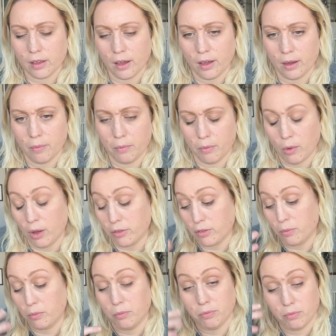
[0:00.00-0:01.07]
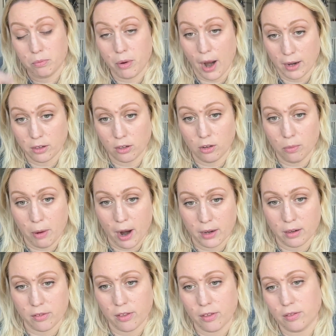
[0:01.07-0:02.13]
um, well, some practical
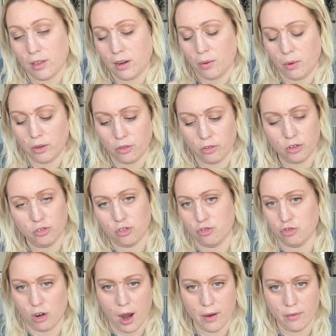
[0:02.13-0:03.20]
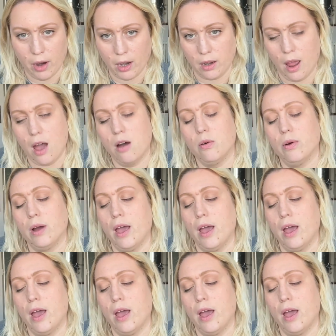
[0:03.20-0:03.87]
practices that I want you to just try right now.